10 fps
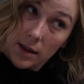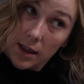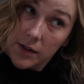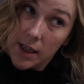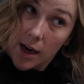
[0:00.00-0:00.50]

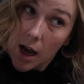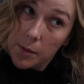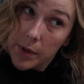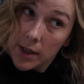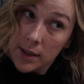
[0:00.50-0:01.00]
lift it
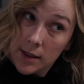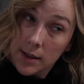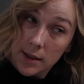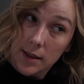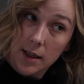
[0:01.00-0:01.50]
up,
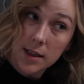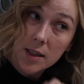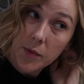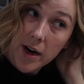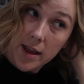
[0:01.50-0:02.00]
and
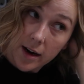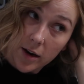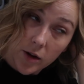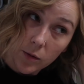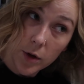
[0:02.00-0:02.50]
spray there
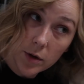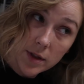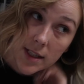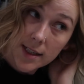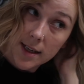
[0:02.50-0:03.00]
in the
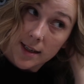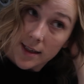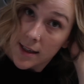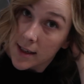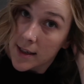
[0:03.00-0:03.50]
roots.
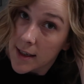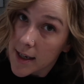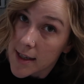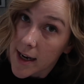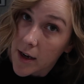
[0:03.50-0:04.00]

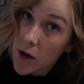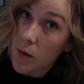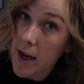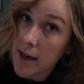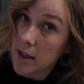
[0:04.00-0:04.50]
And then I
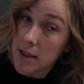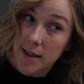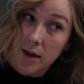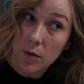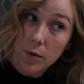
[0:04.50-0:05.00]
go in and
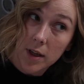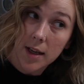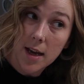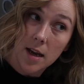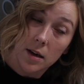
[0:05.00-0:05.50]
just like
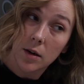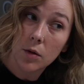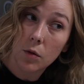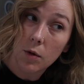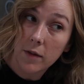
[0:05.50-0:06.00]
really
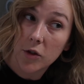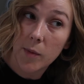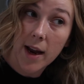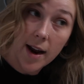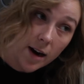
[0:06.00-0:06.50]
ruffle
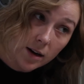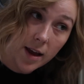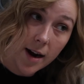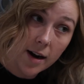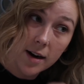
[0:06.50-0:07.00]
my hair
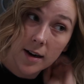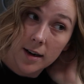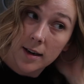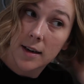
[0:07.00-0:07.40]
there.